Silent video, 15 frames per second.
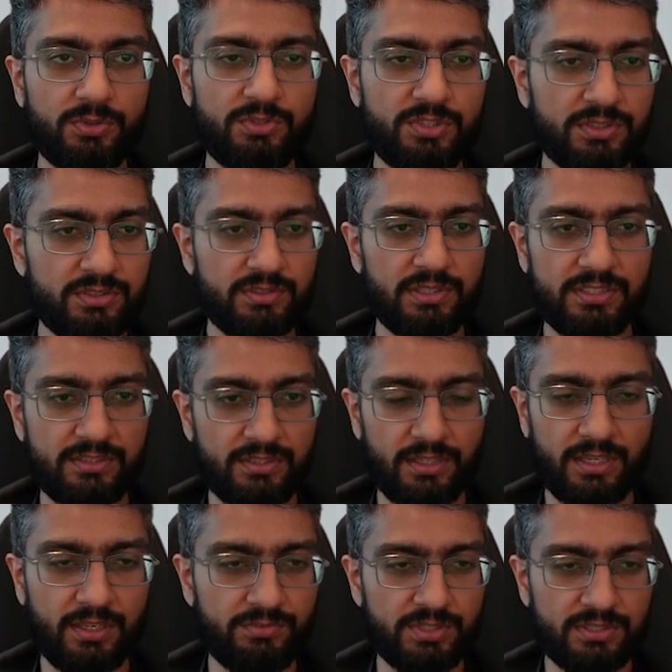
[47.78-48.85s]
just
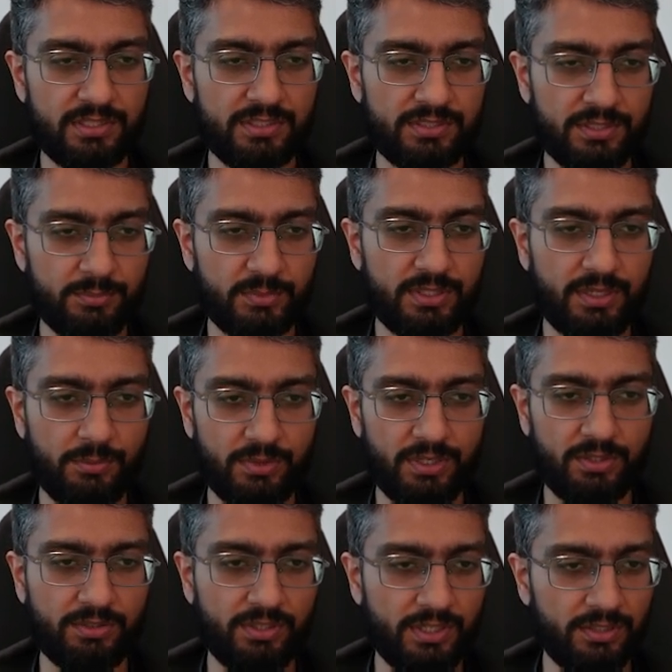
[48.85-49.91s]
I've just listed them down here:
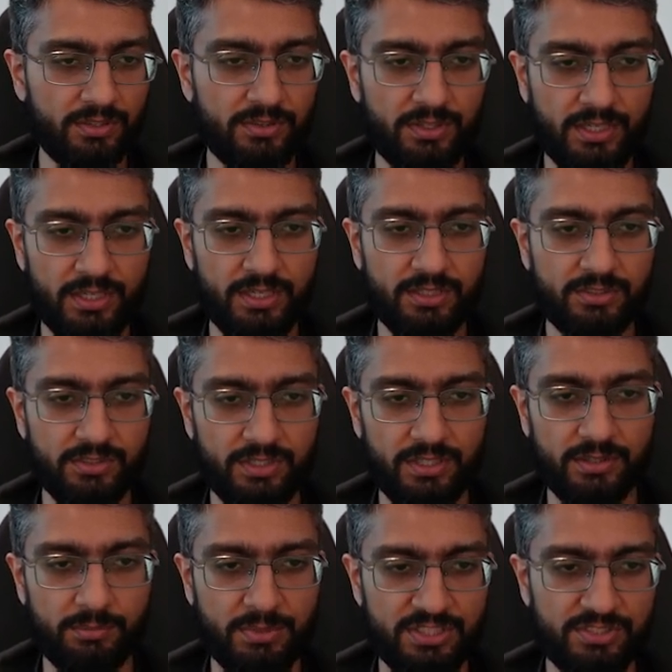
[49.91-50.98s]
create a thread, create a
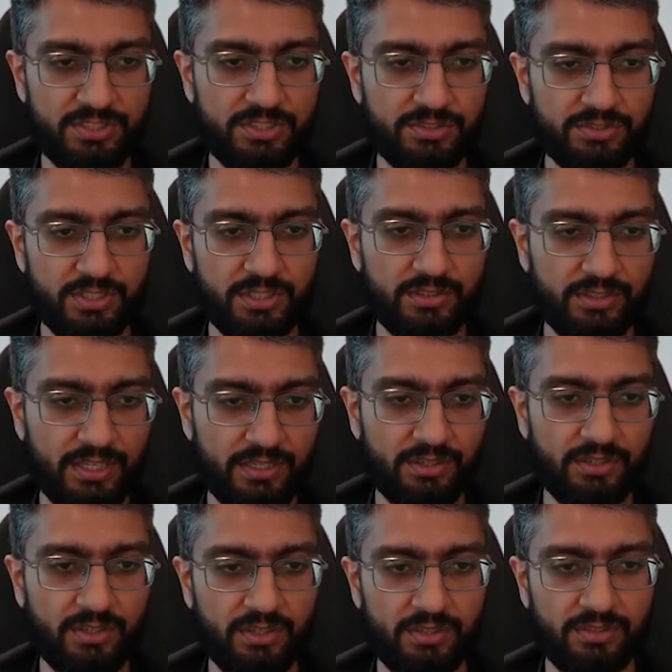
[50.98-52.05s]
message, get a
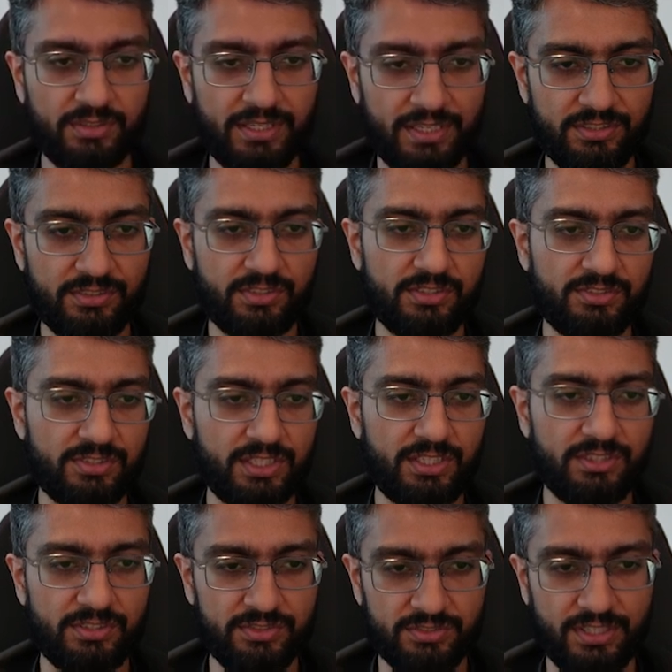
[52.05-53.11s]
run, get run
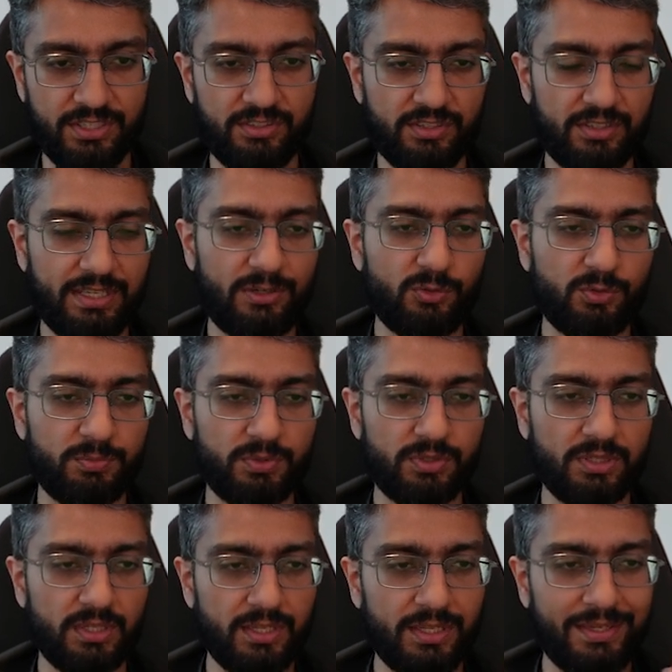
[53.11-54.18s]
status, get run output.
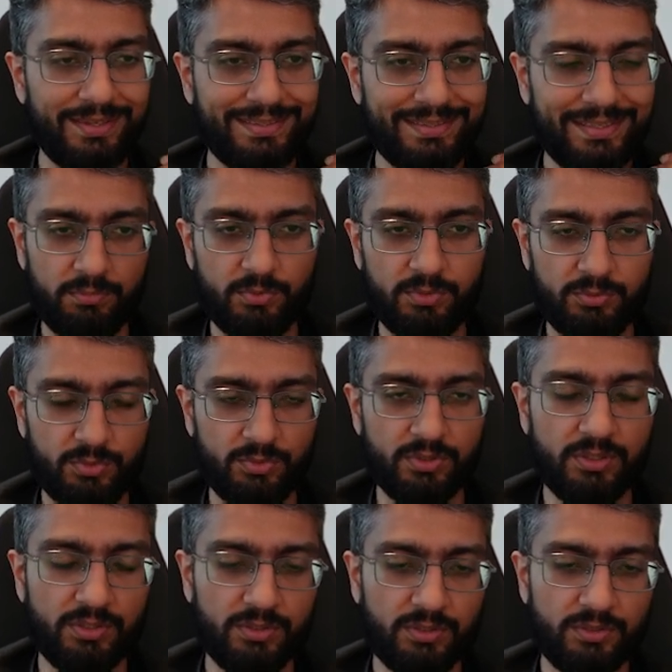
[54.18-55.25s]
One of the
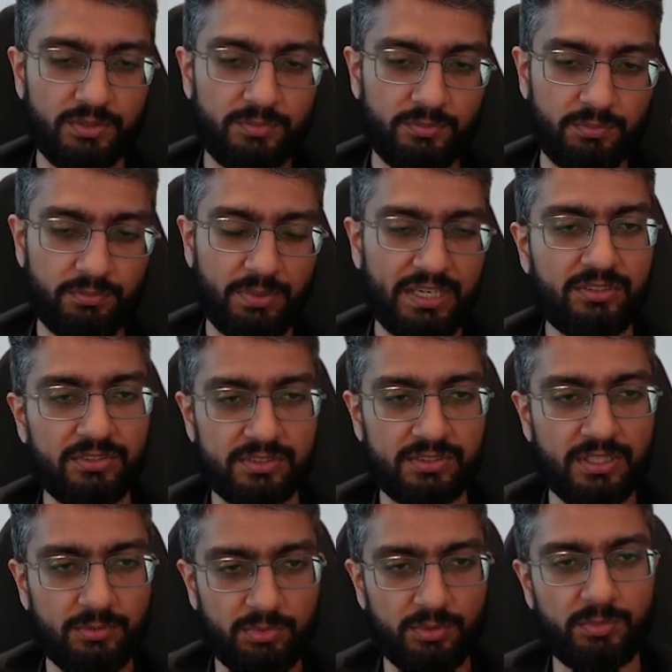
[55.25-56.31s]
patterns
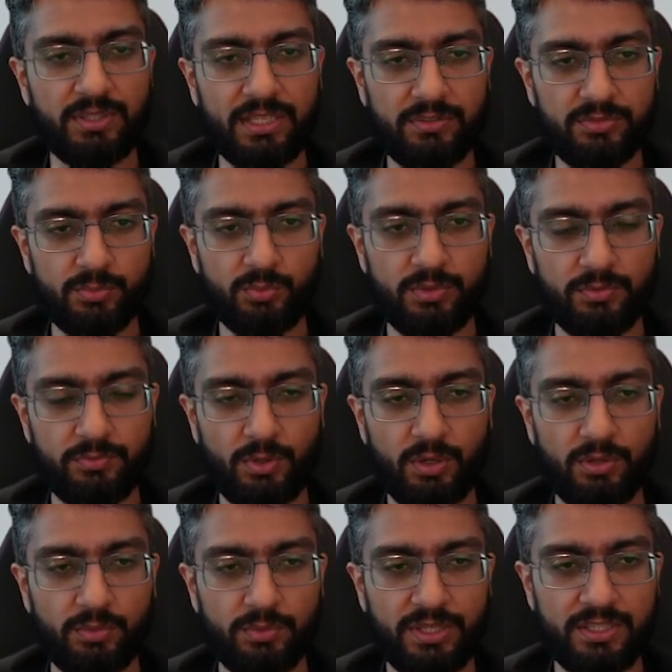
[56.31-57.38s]
that Bubble devs will
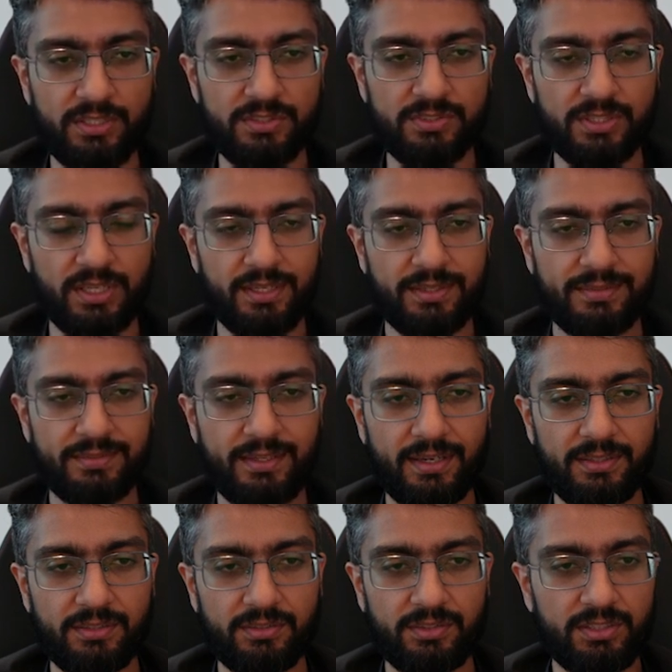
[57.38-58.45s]
follow is
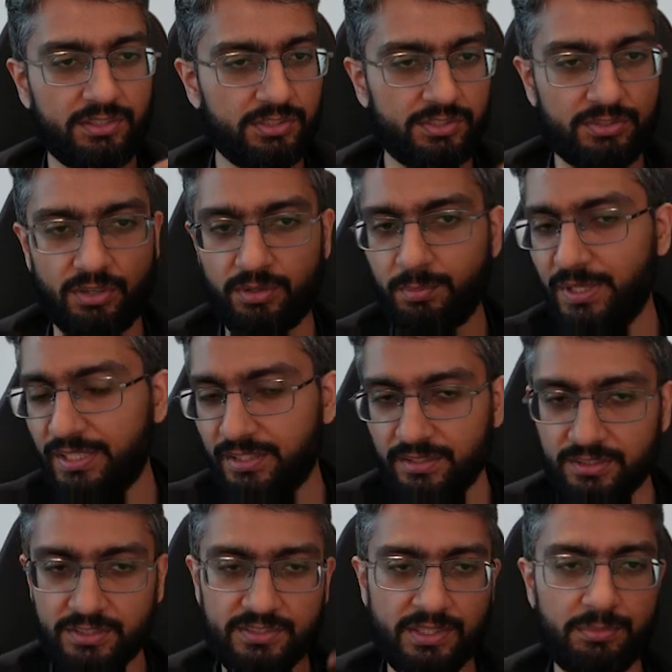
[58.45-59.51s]
that they'll just start making
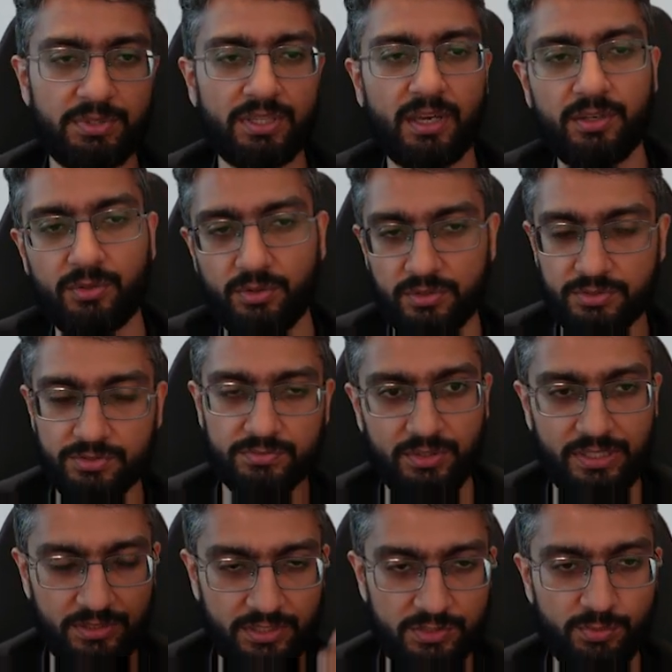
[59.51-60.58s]
these API calls.
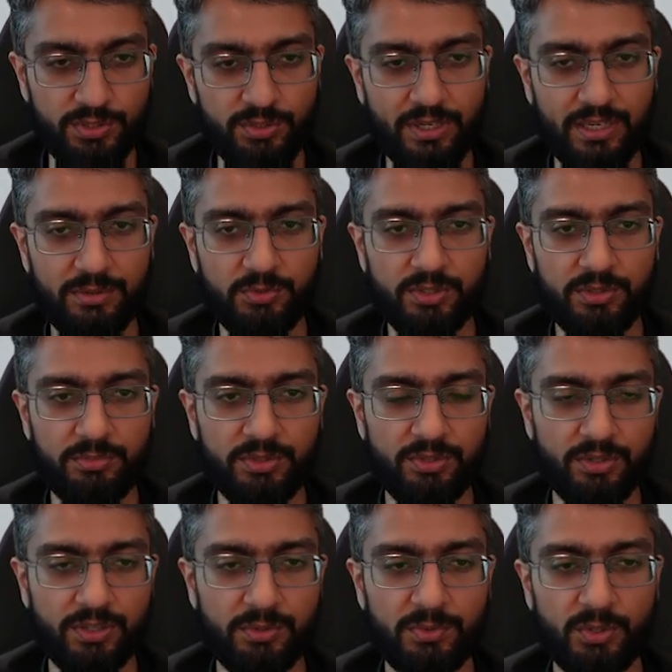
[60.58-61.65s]
In this video, I'm going to be
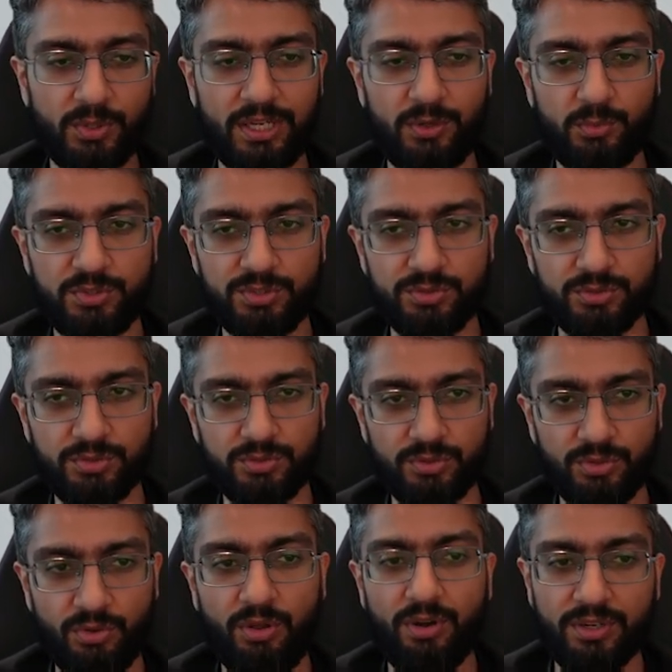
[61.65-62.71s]
talking about how we should
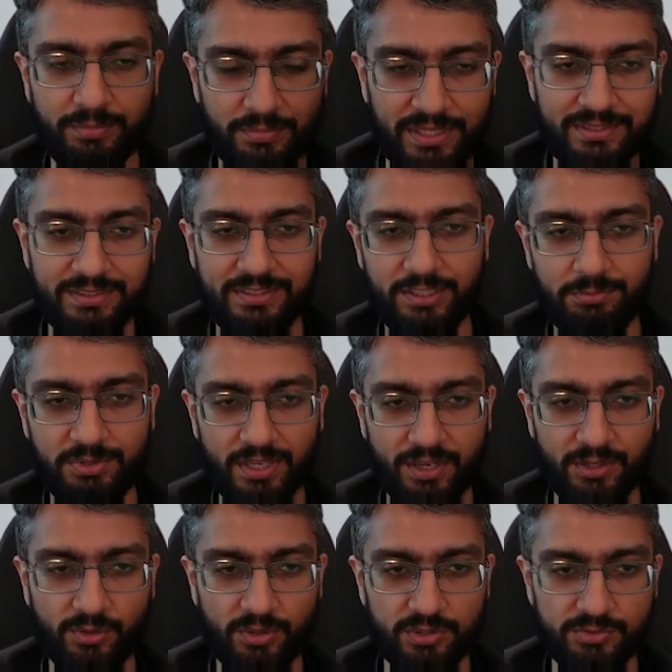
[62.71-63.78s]
not make the API calls